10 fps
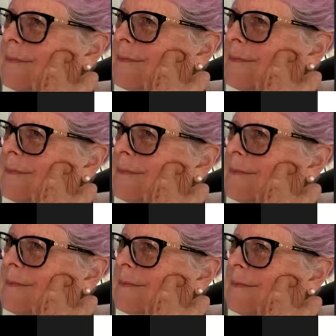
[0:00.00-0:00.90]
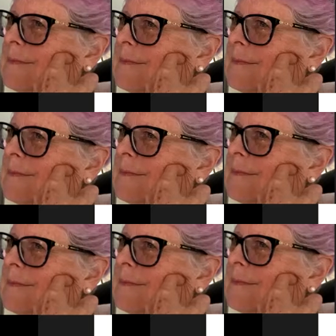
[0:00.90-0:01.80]

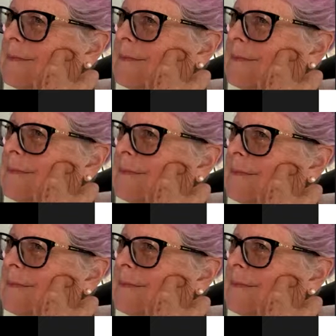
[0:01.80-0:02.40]
[no speech]